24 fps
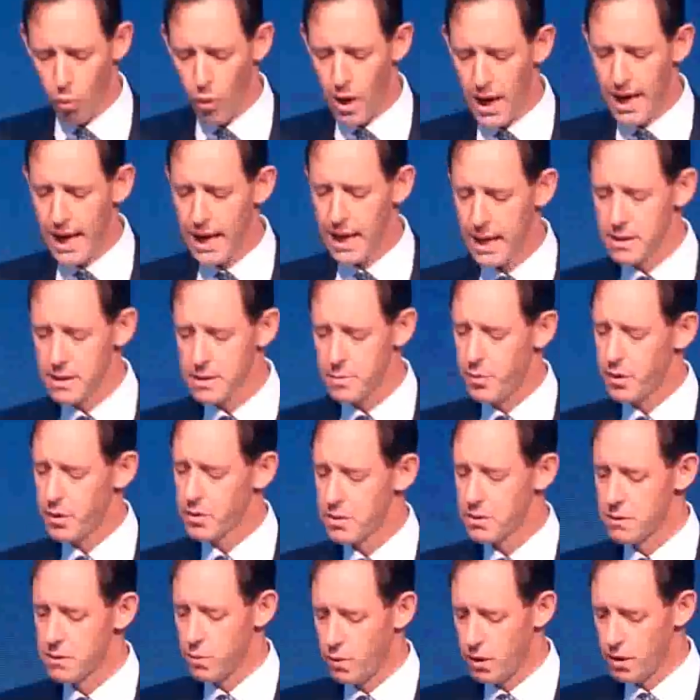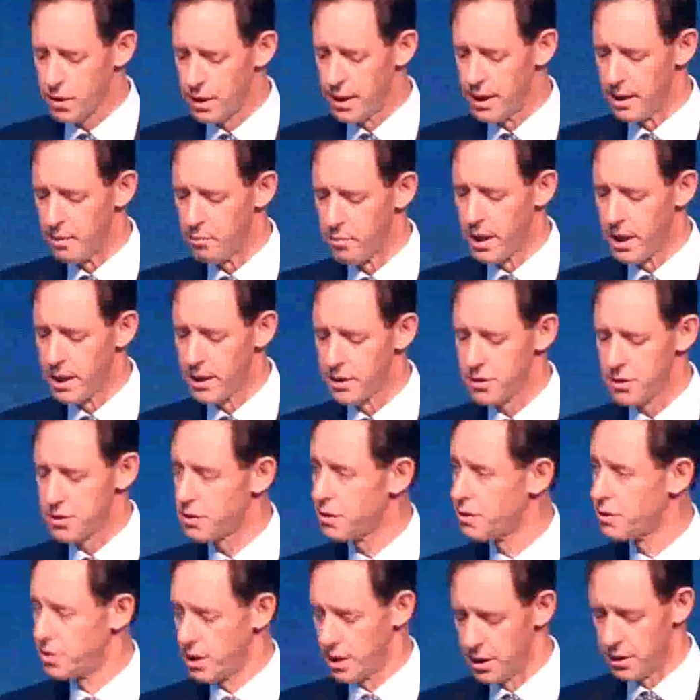Why has Botswana managed
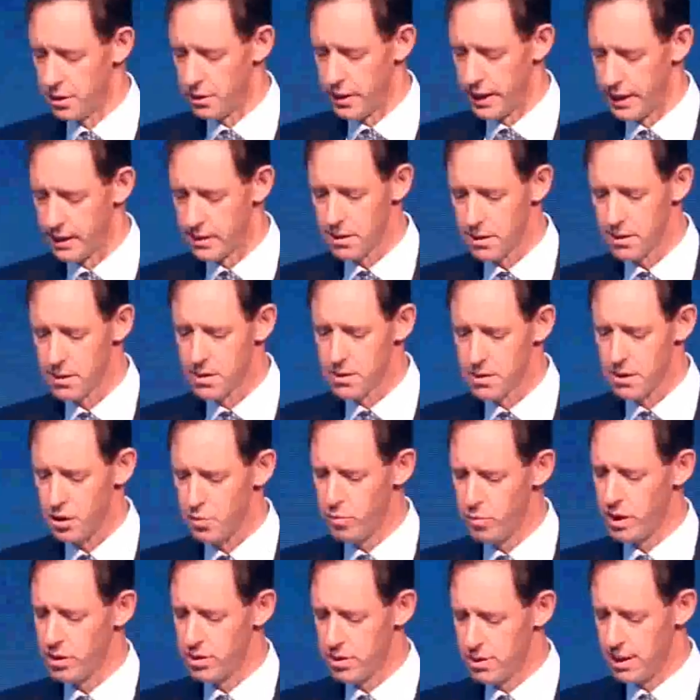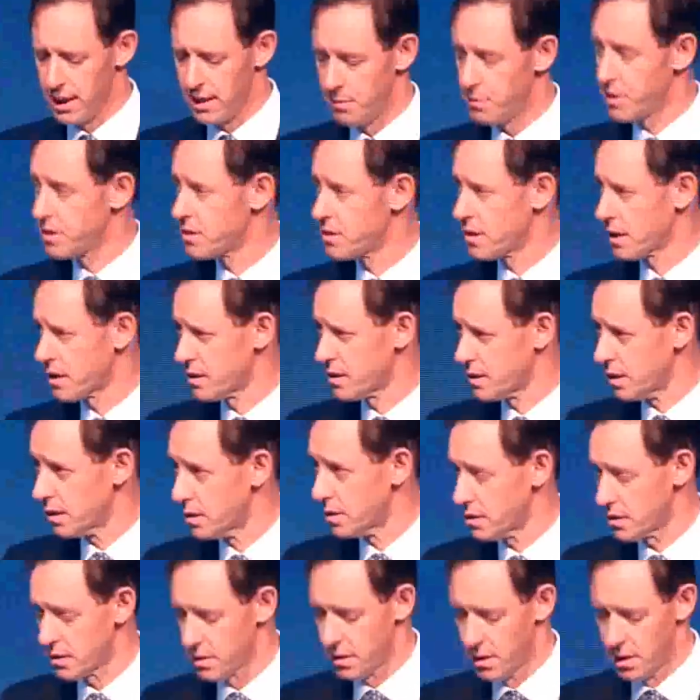to generate so much diamond
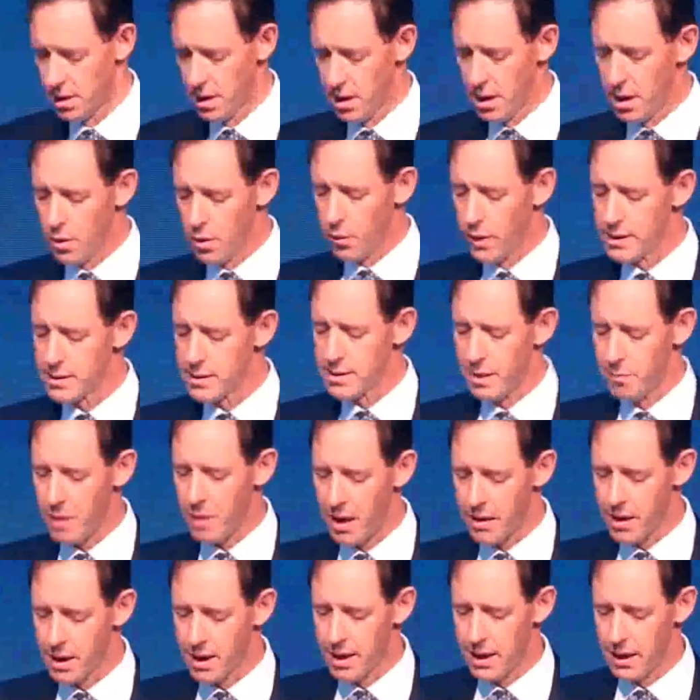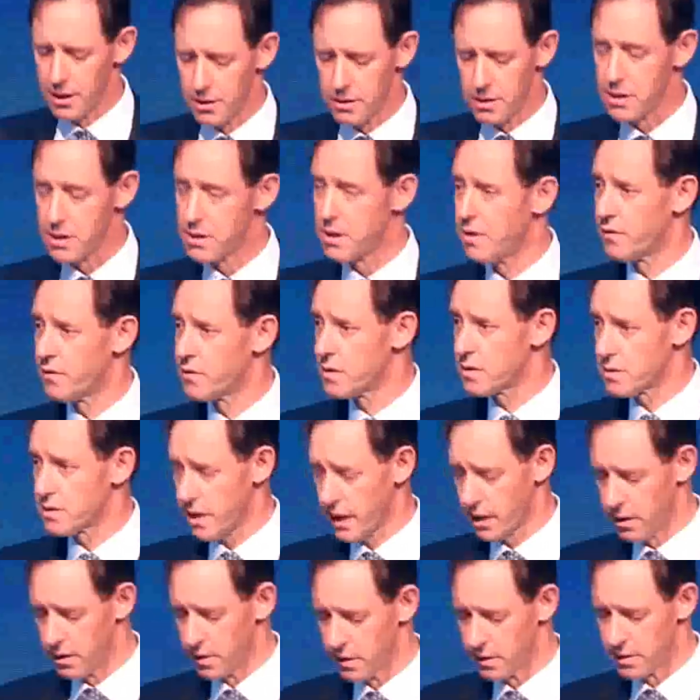success when some other countries have
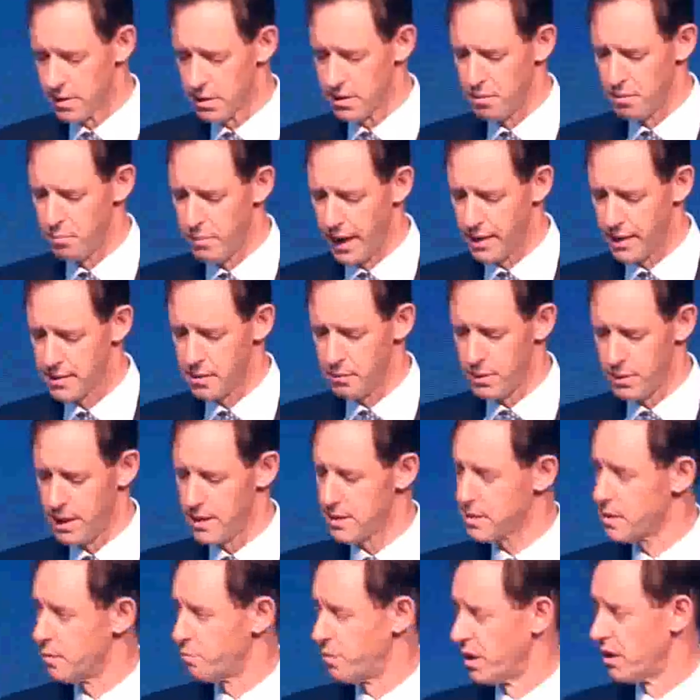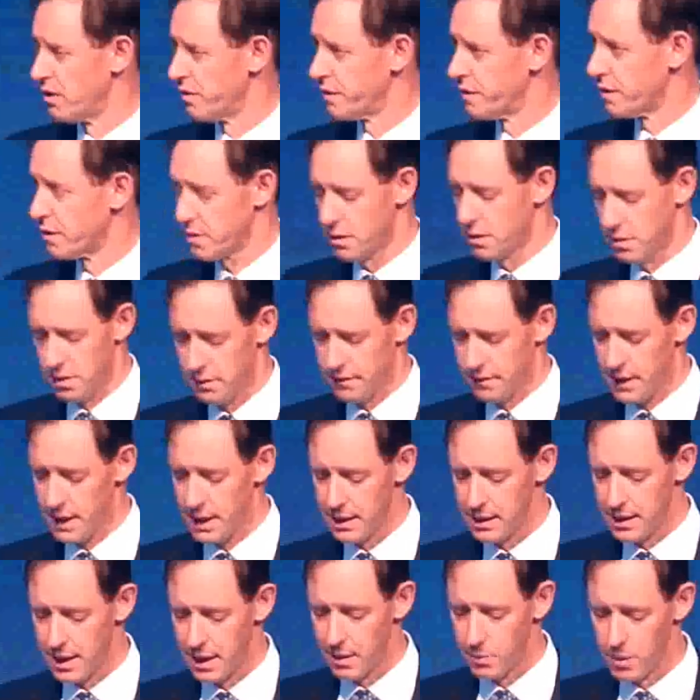struggled to maximize the benefit of
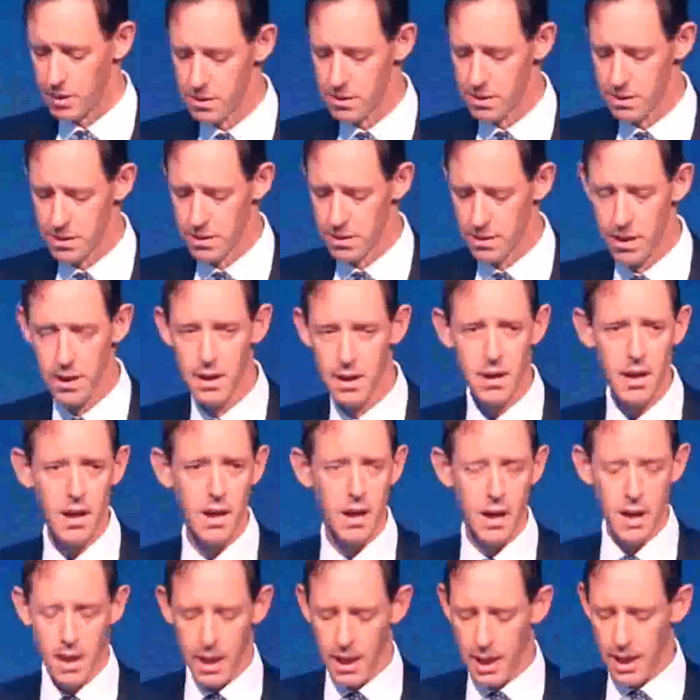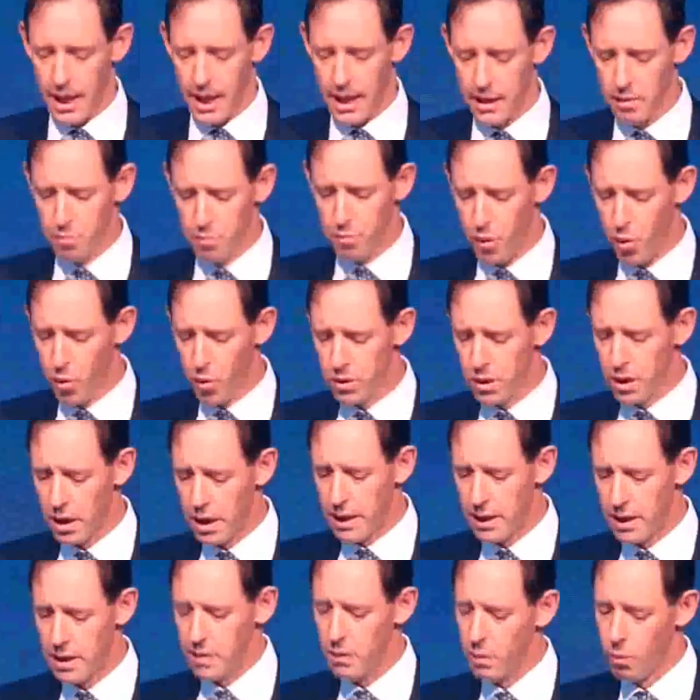their diamonds? And
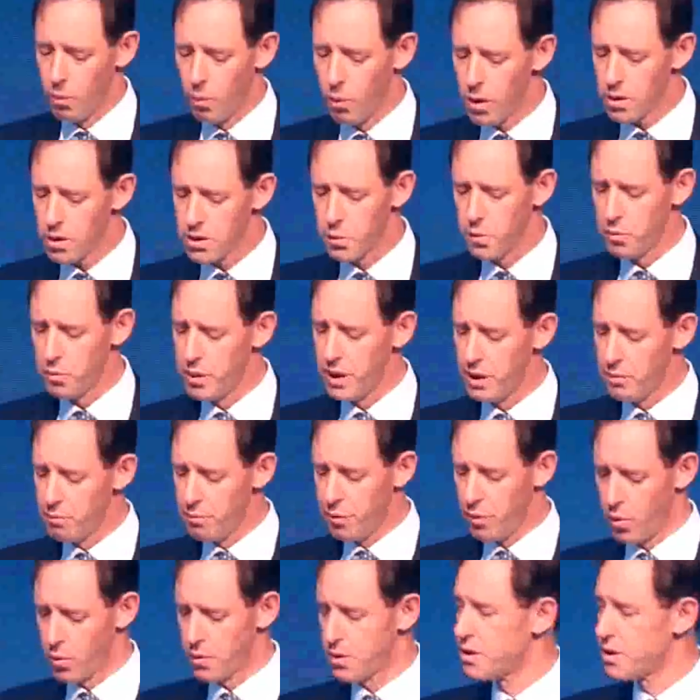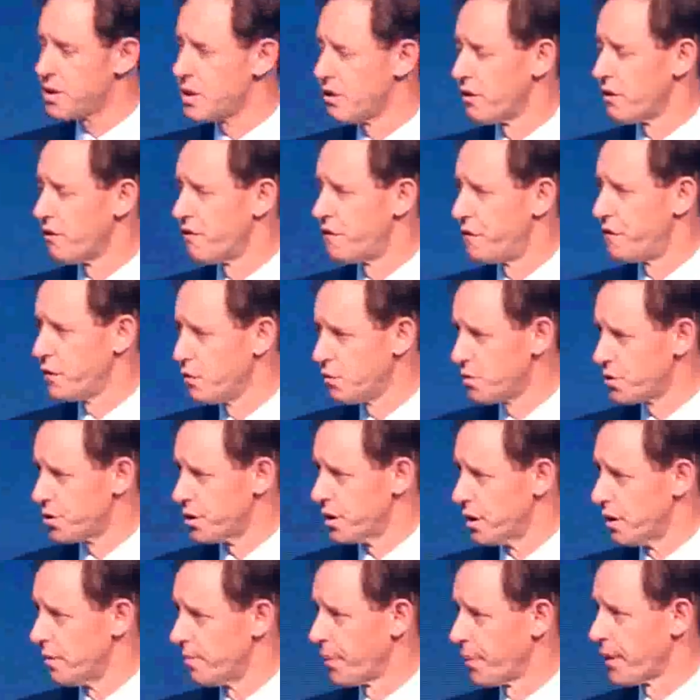importantly, what will be important in the
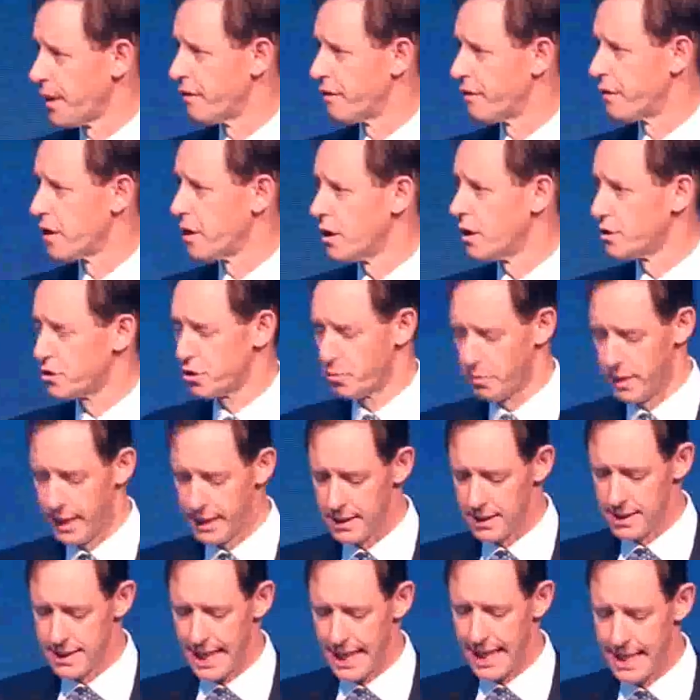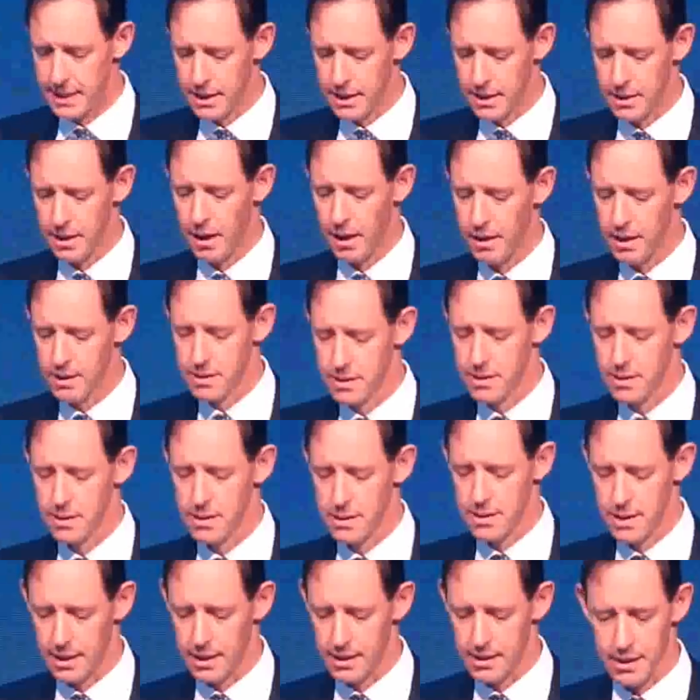future if we are to maintain
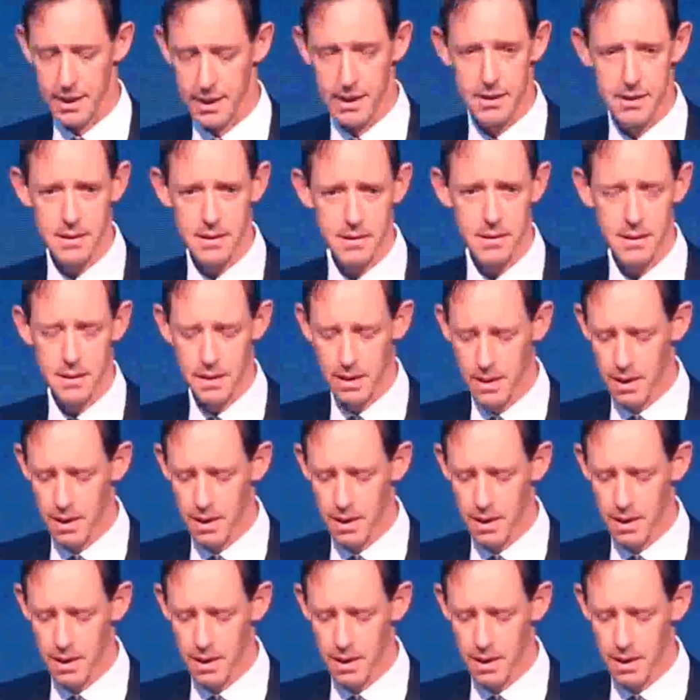this success?